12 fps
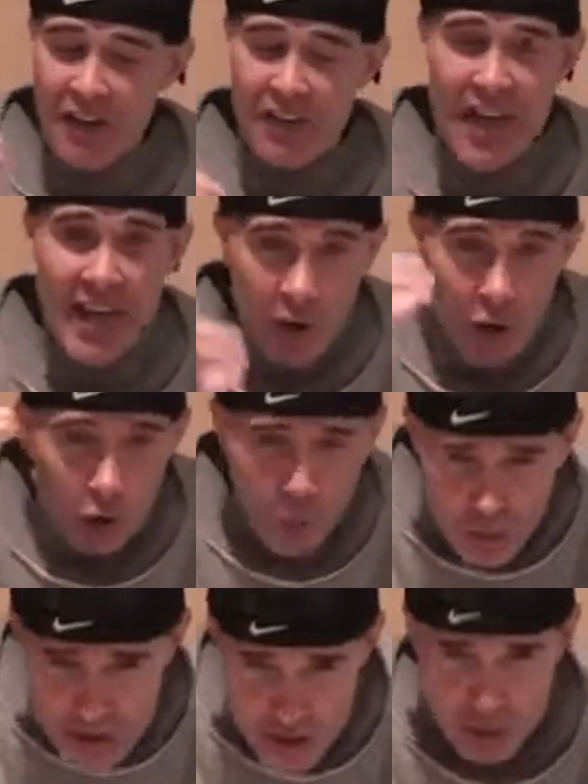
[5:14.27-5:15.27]
They
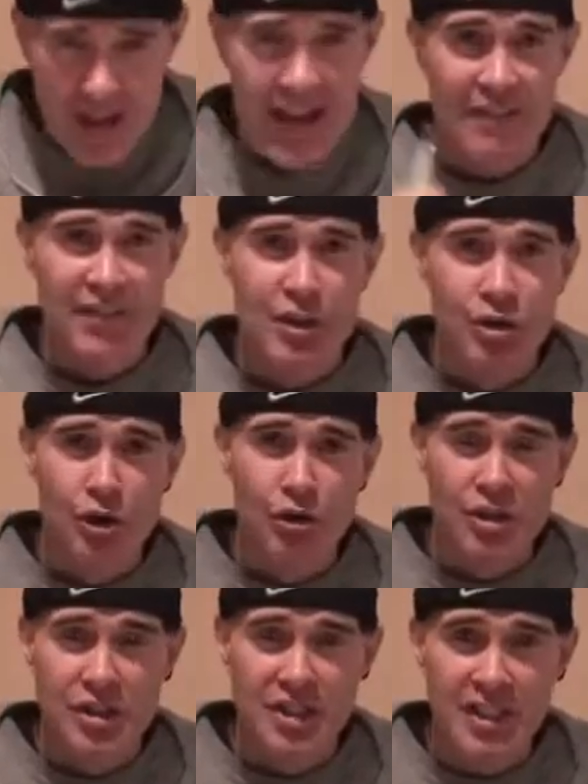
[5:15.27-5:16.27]
also have an
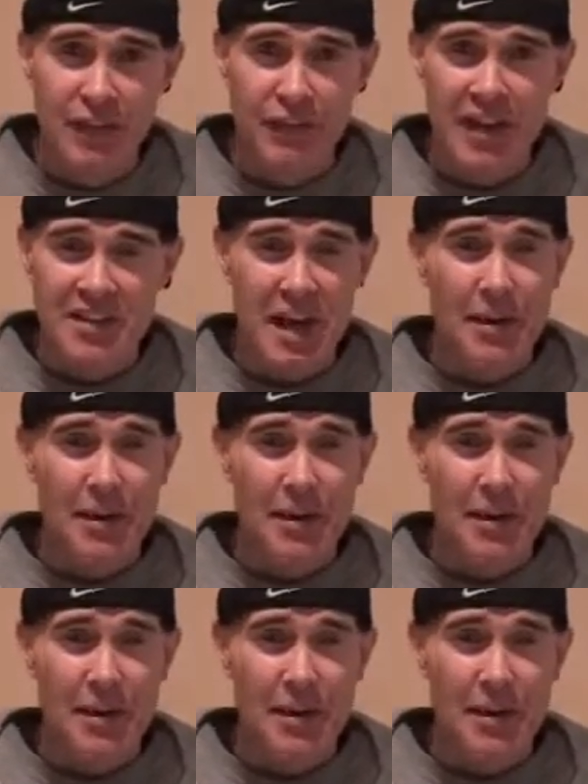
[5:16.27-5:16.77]
atrocious defense.